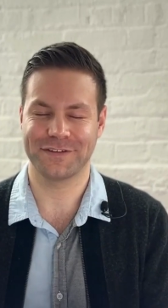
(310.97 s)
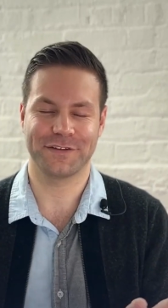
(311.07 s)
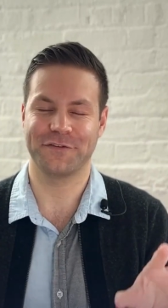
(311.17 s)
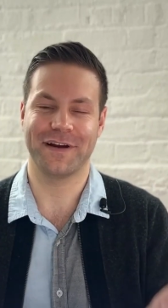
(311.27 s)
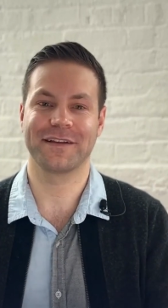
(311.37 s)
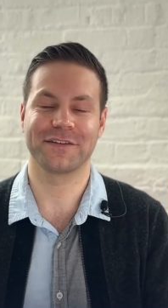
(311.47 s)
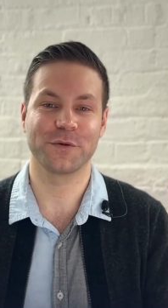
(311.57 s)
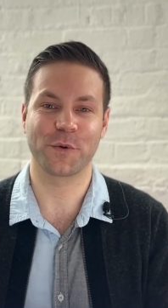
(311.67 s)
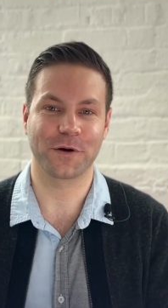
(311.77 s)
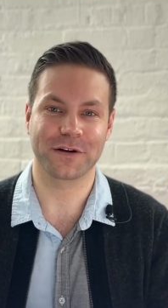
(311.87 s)
a fancy
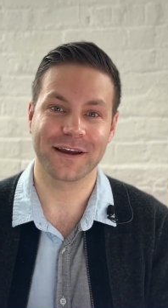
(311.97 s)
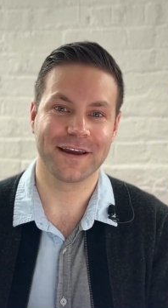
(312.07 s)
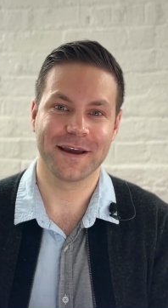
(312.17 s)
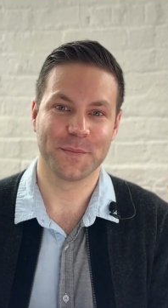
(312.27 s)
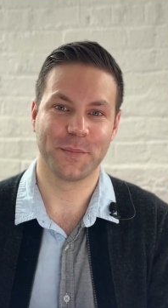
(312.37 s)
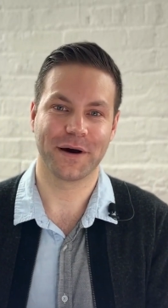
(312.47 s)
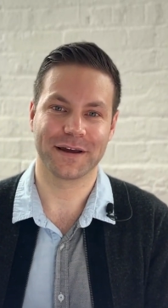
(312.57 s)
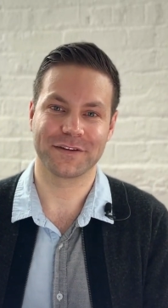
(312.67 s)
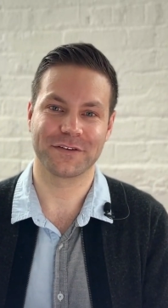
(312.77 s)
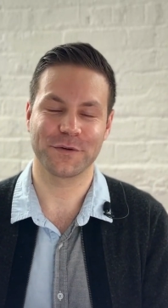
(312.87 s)
word,
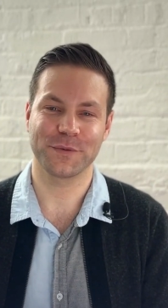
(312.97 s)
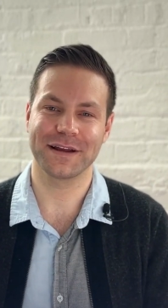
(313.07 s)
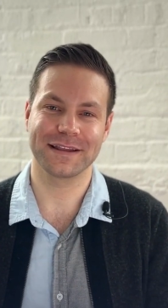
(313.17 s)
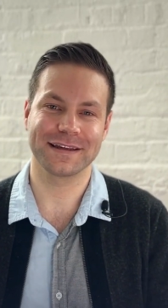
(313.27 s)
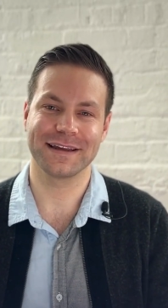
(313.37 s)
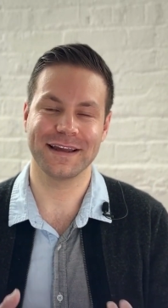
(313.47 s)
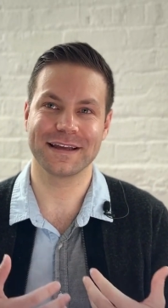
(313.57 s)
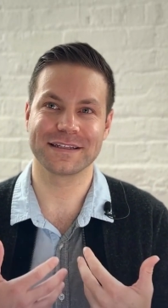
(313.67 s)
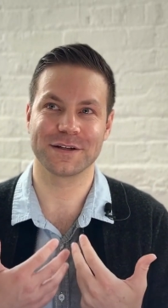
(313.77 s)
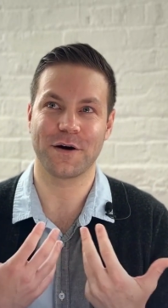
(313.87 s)
but really
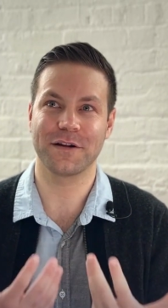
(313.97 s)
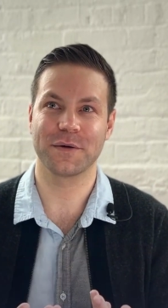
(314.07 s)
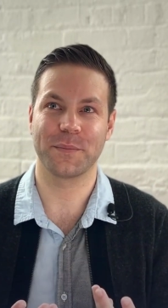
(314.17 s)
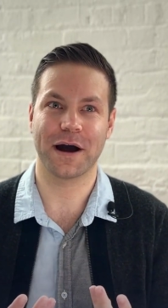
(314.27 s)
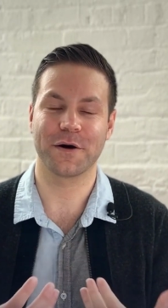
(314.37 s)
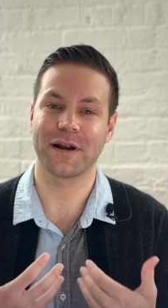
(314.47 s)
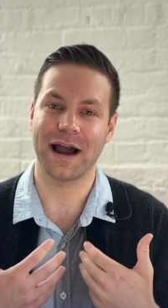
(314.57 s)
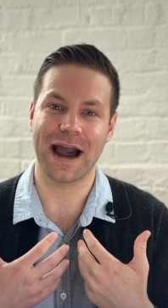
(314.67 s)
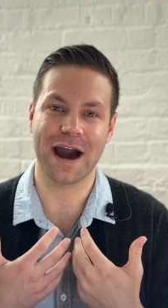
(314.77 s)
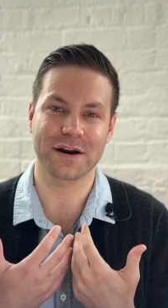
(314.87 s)
it's all about
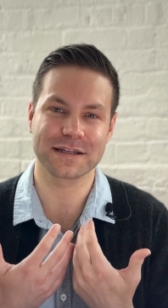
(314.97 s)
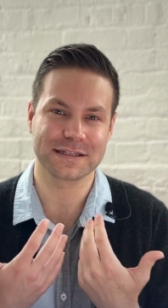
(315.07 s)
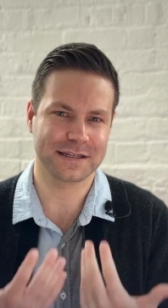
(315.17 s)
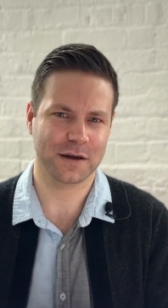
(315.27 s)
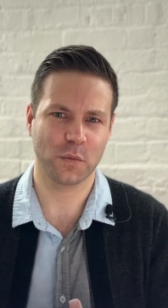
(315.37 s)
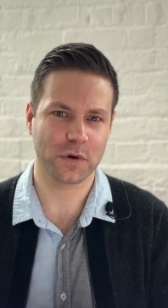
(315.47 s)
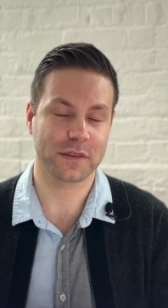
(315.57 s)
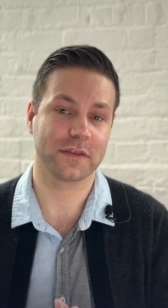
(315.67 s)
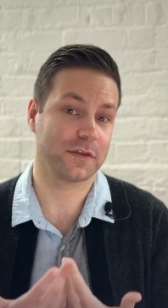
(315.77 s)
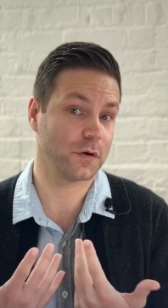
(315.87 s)
how to sit
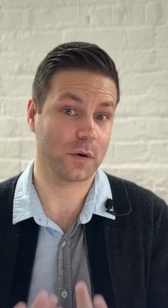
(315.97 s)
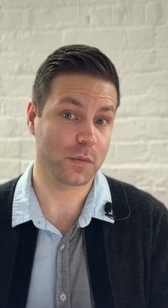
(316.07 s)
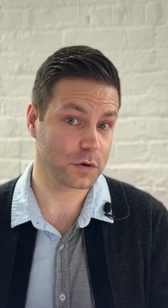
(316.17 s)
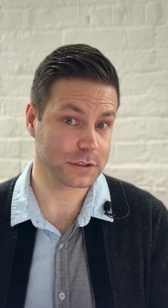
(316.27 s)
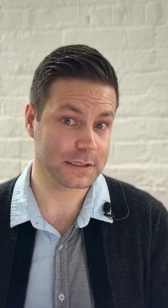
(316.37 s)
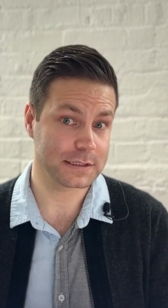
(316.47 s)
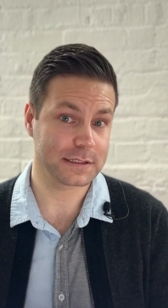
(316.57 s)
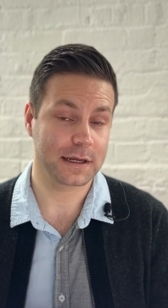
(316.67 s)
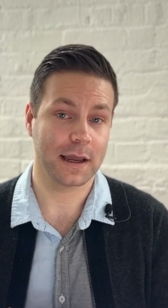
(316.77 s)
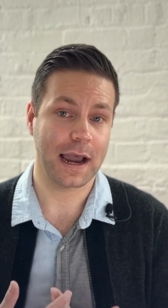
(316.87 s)
with your
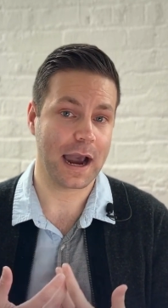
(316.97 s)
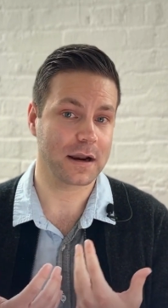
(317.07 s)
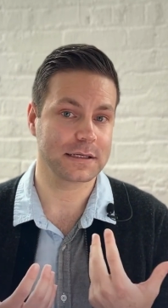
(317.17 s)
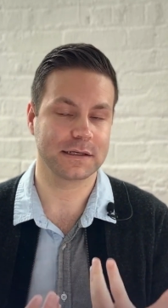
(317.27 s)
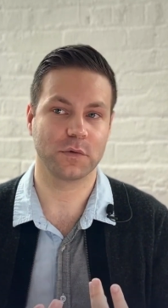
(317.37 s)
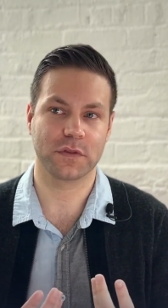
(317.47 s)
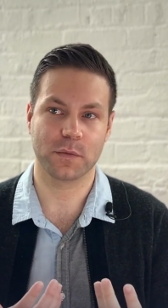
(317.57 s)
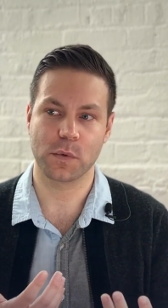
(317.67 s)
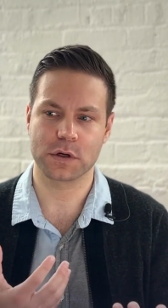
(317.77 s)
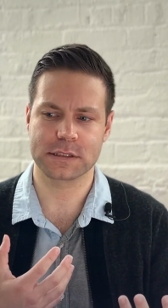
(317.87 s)
emotions, how to sit with
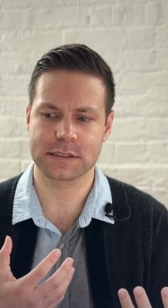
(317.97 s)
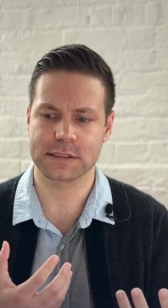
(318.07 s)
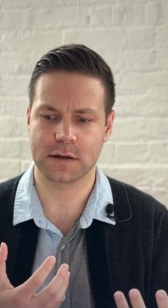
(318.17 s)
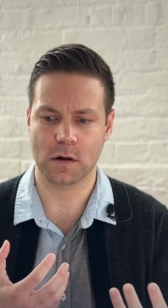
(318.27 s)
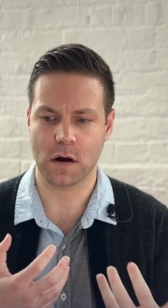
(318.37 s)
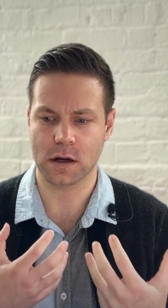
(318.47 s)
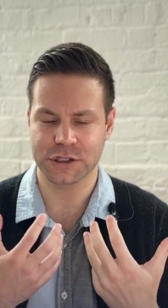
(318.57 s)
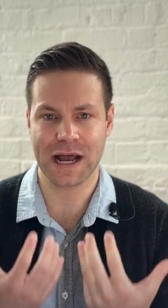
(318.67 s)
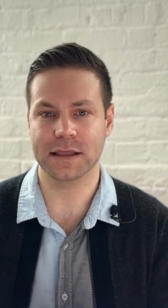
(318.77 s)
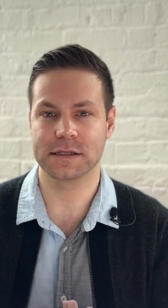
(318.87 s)
emotions that are
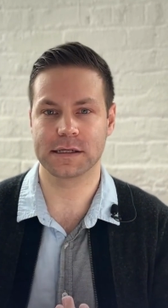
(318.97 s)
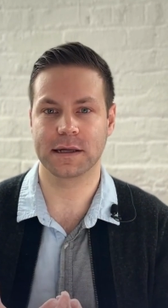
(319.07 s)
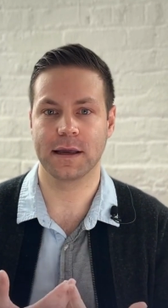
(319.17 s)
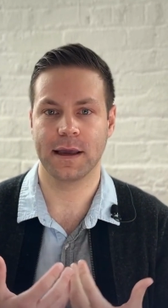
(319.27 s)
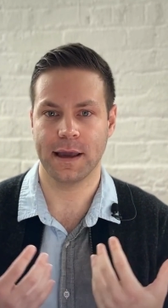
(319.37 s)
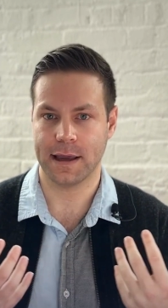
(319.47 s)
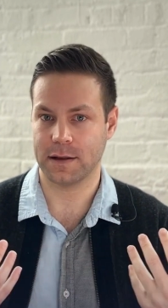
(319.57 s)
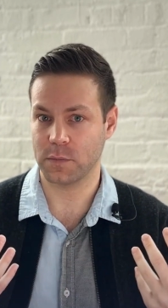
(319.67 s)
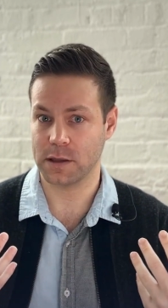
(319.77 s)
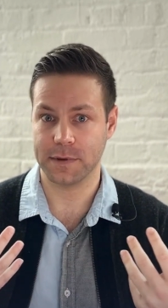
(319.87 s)
challenging
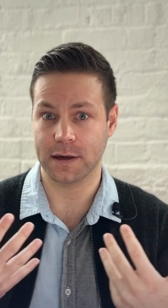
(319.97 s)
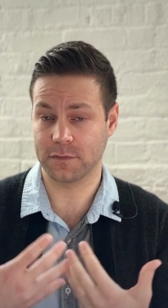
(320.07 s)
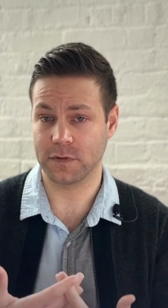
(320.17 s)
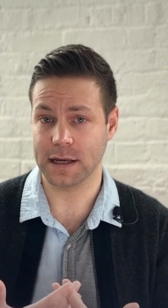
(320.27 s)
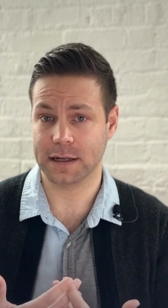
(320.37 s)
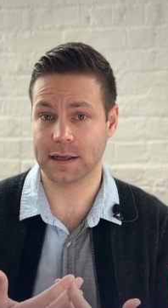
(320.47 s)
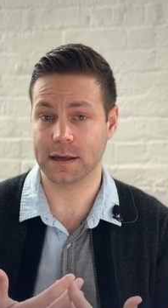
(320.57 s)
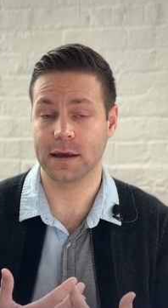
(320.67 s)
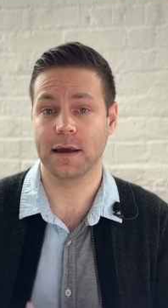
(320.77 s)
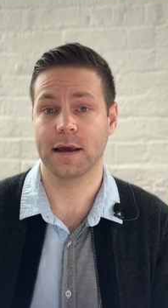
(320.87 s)
and maybe conflicting.
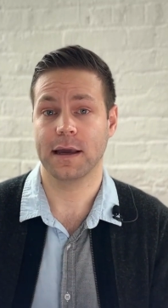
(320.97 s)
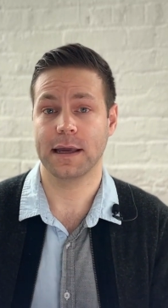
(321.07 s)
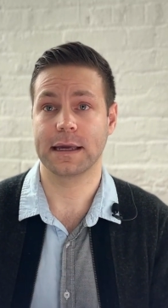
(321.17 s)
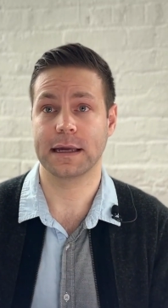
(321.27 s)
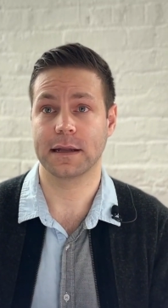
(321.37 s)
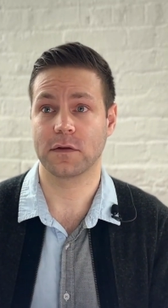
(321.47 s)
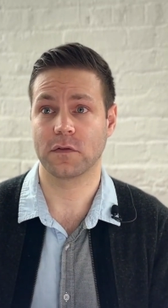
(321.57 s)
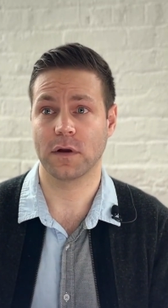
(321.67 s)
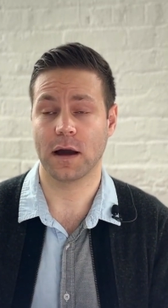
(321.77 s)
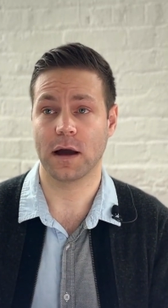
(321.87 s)
And
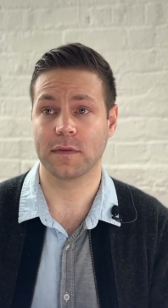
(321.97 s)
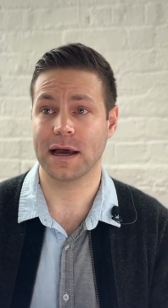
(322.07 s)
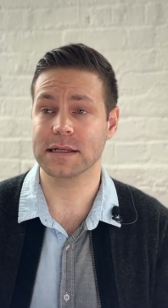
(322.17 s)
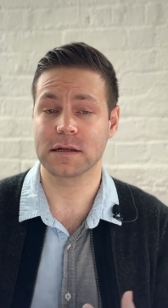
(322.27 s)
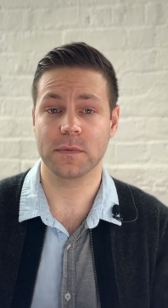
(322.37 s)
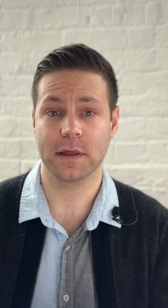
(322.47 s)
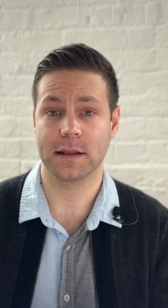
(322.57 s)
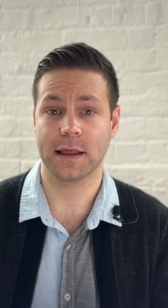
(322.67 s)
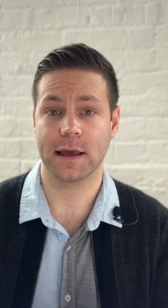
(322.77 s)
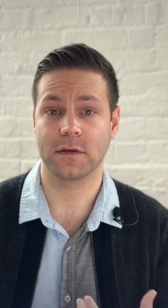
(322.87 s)
that's something
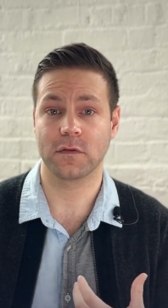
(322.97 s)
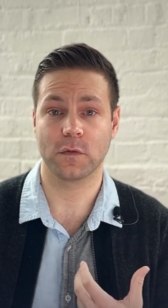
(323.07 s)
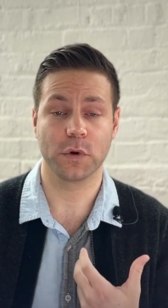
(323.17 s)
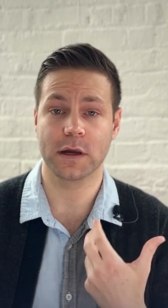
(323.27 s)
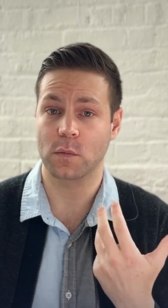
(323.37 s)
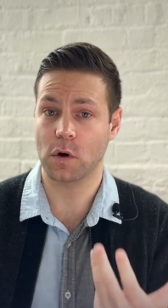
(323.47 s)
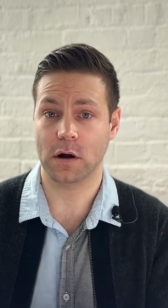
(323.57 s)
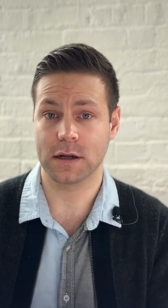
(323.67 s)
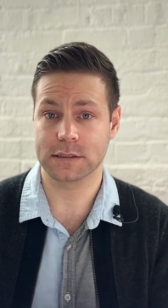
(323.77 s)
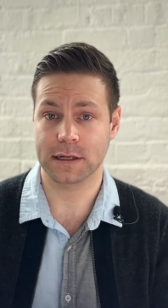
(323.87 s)
that we can
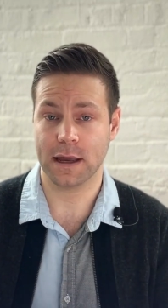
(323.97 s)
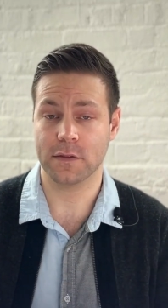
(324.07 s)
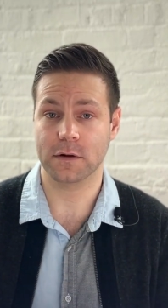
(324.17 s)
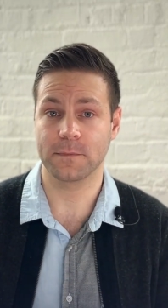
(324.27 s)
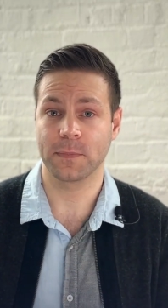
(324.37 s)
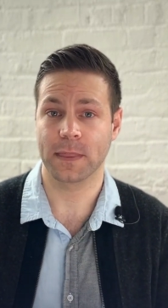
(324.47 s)
work on together.